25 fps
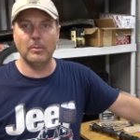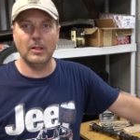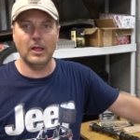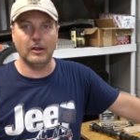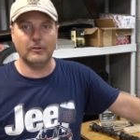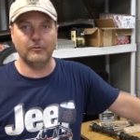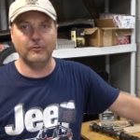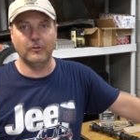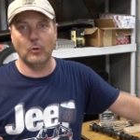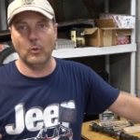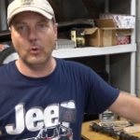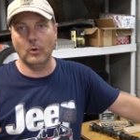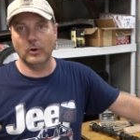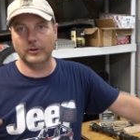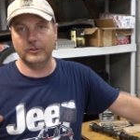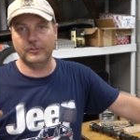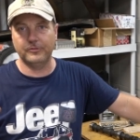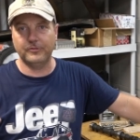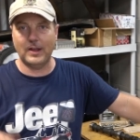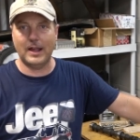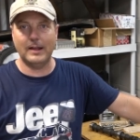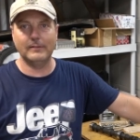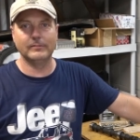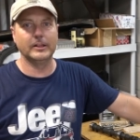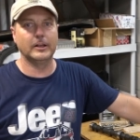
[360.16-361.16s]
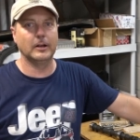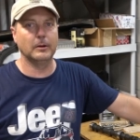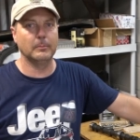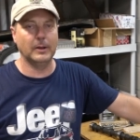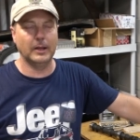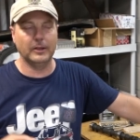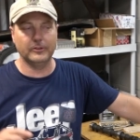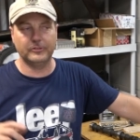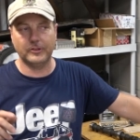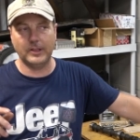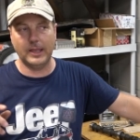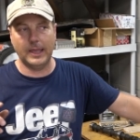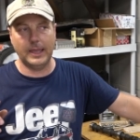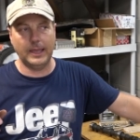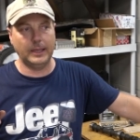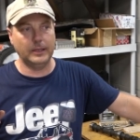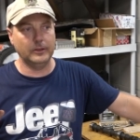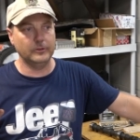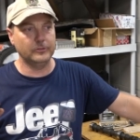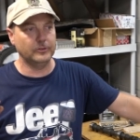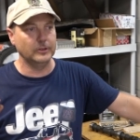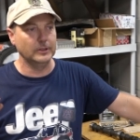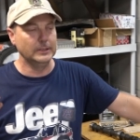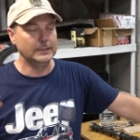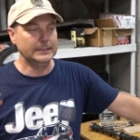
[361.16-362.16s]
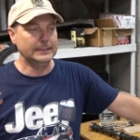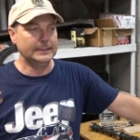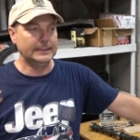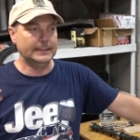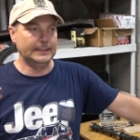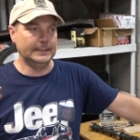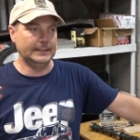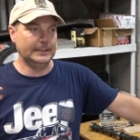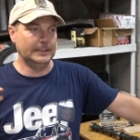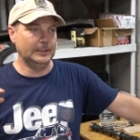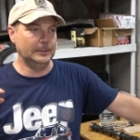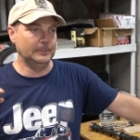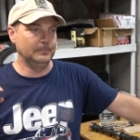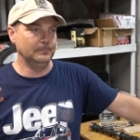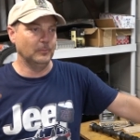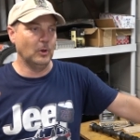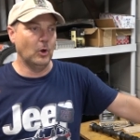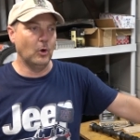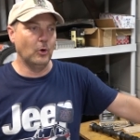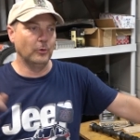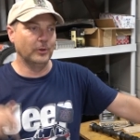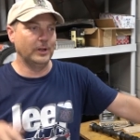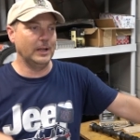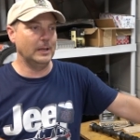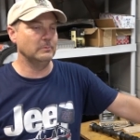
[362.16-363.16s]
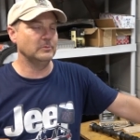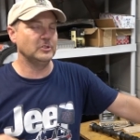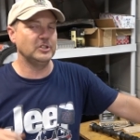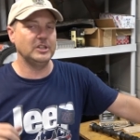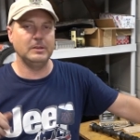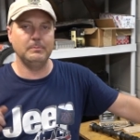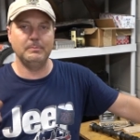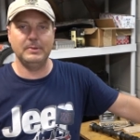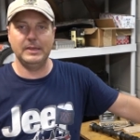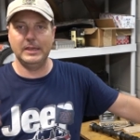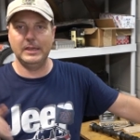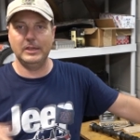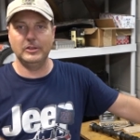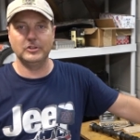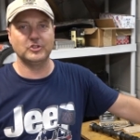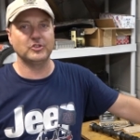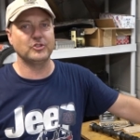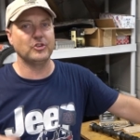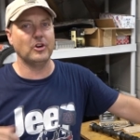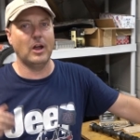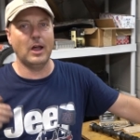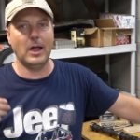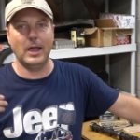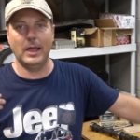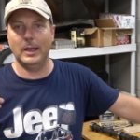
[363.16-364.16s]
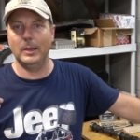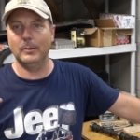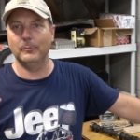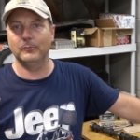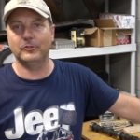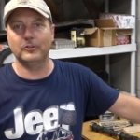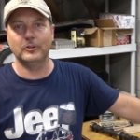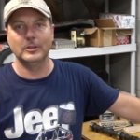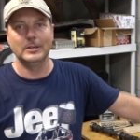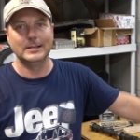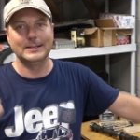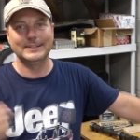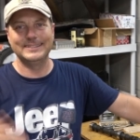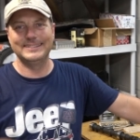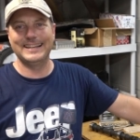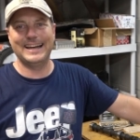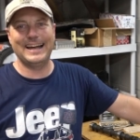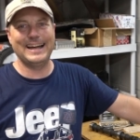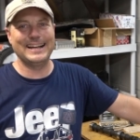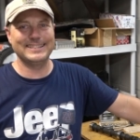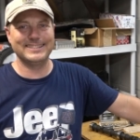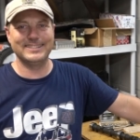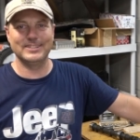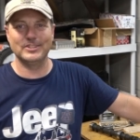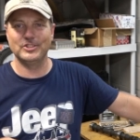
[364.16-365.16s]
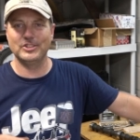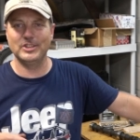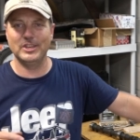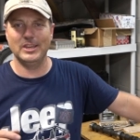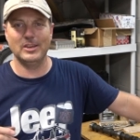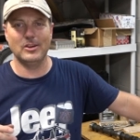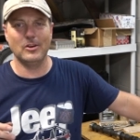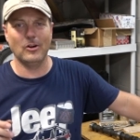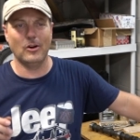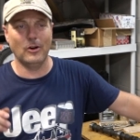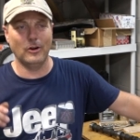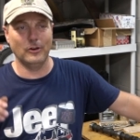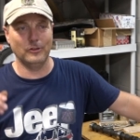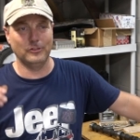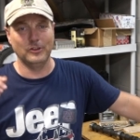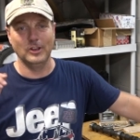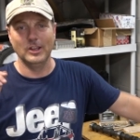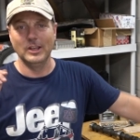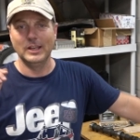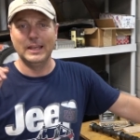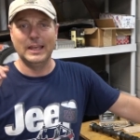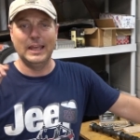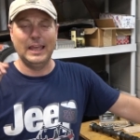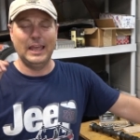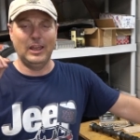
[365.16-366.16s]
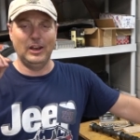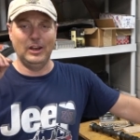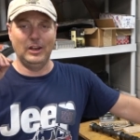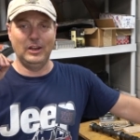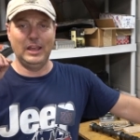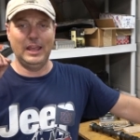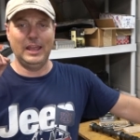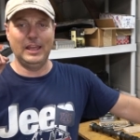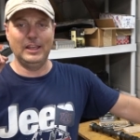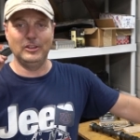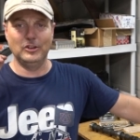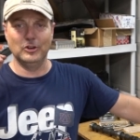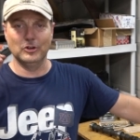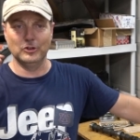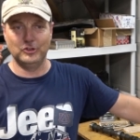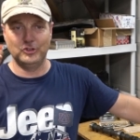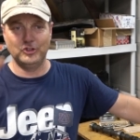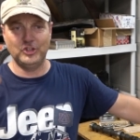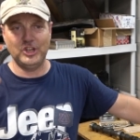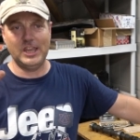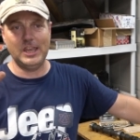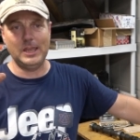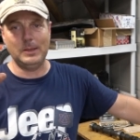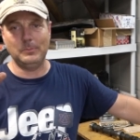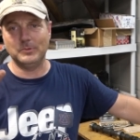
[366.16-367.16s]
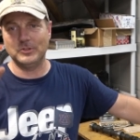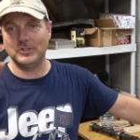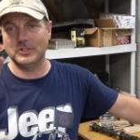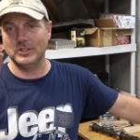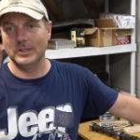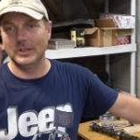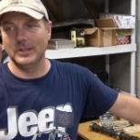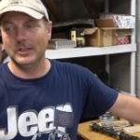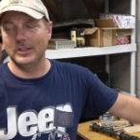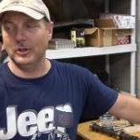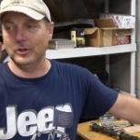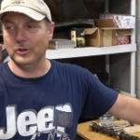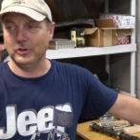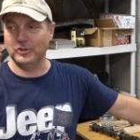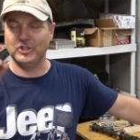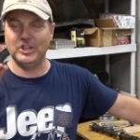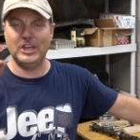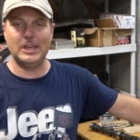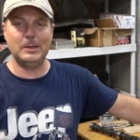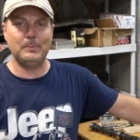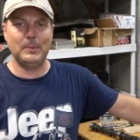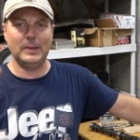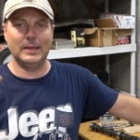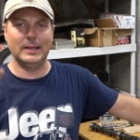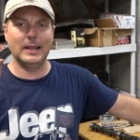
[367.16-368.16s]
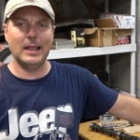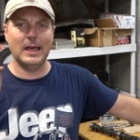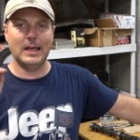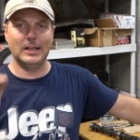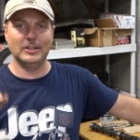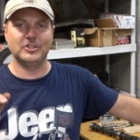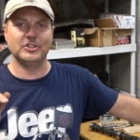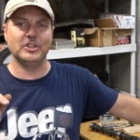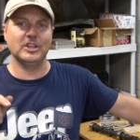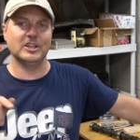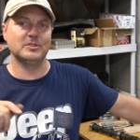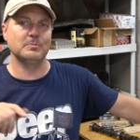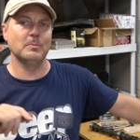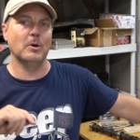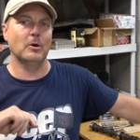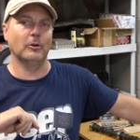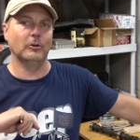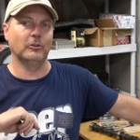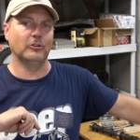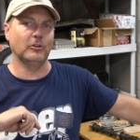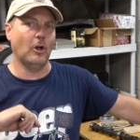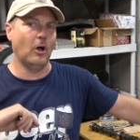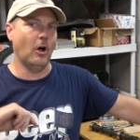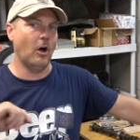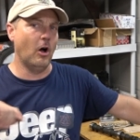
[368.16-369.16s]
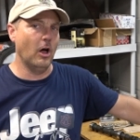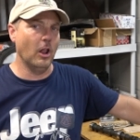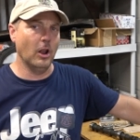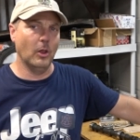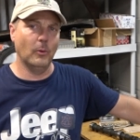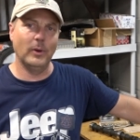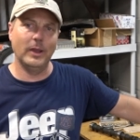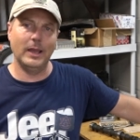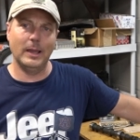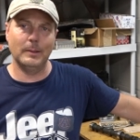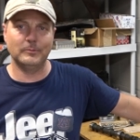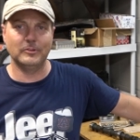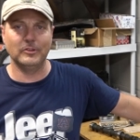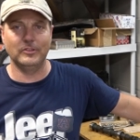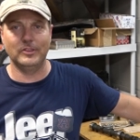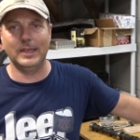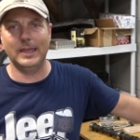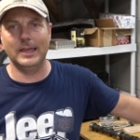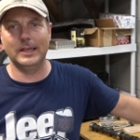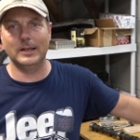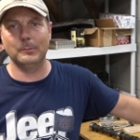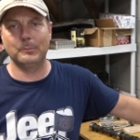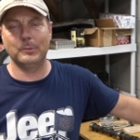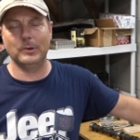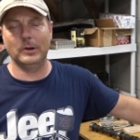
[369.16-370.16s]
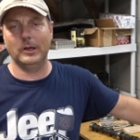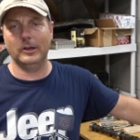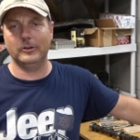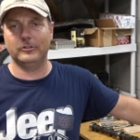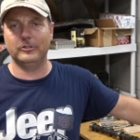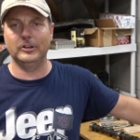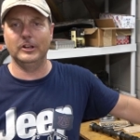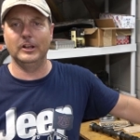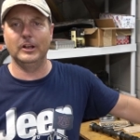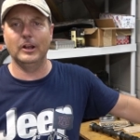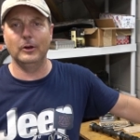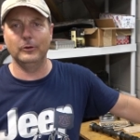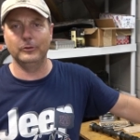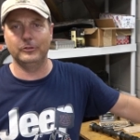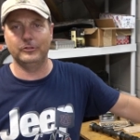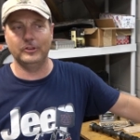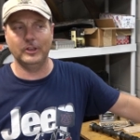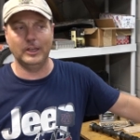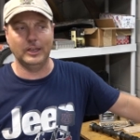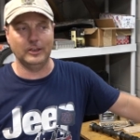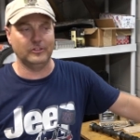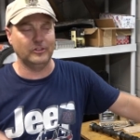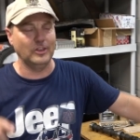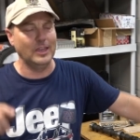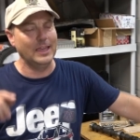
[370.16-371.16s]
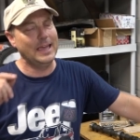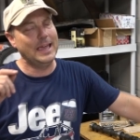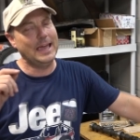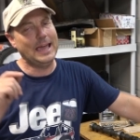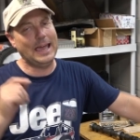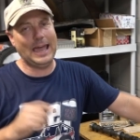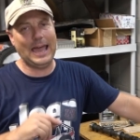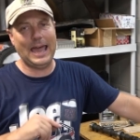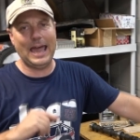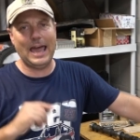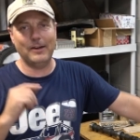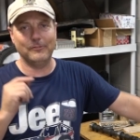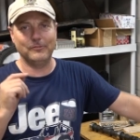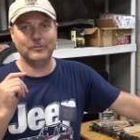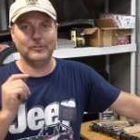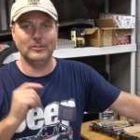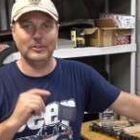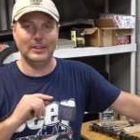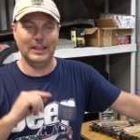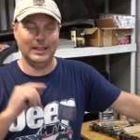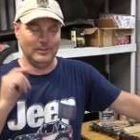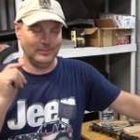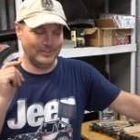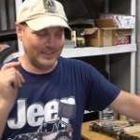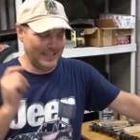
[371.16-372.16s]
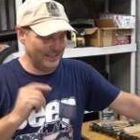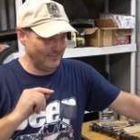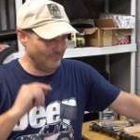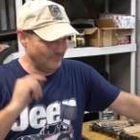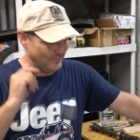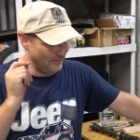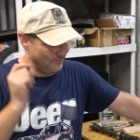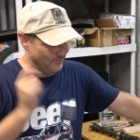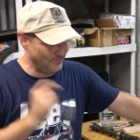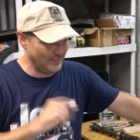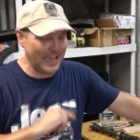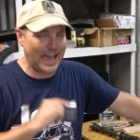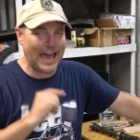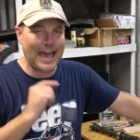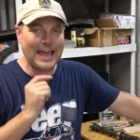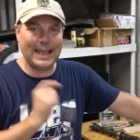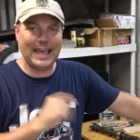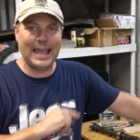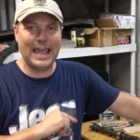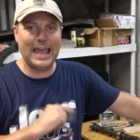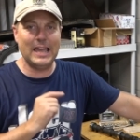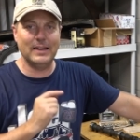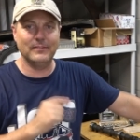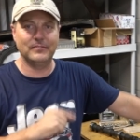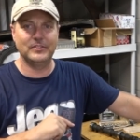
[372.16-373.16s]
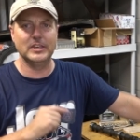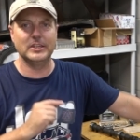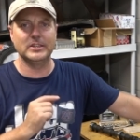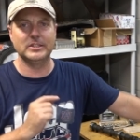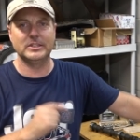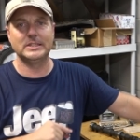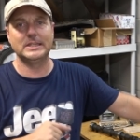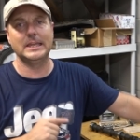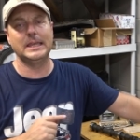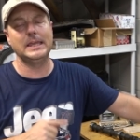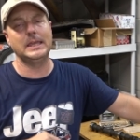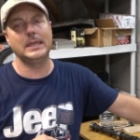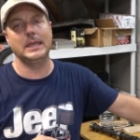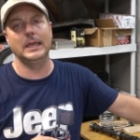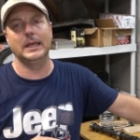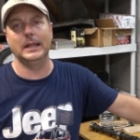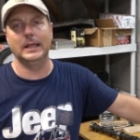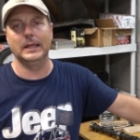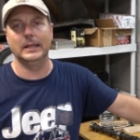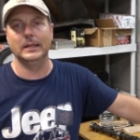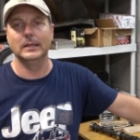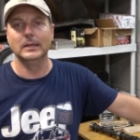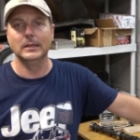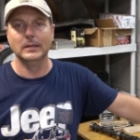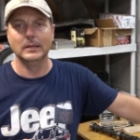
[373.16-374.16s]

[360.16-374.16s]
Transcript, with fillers: block Fords, 5 liter Mustangs, um, old MGBs, Triumphs, Datsun Z cars, and, and your Jeeps, your Jeep inline six motors, all the way up to the end of production in 06, half, they, they, they've got to have this zinc in it